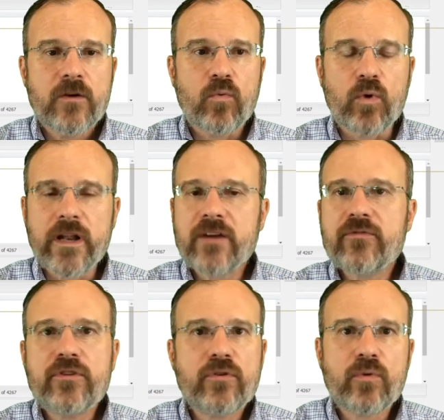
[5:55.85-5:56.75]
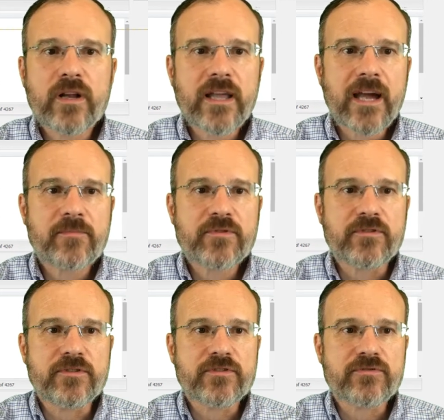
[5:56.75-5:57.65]
whatever you want to capture.
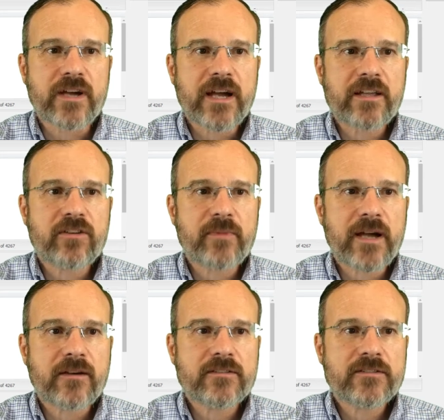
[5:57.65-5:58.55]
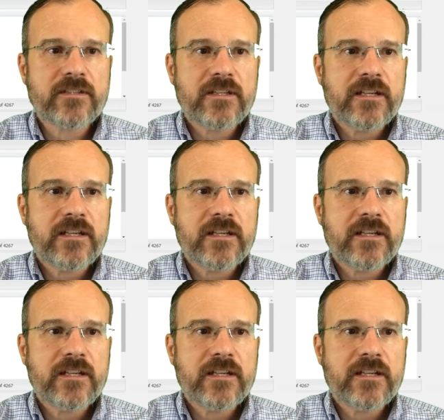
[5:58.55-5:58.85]
You just drag your mouse.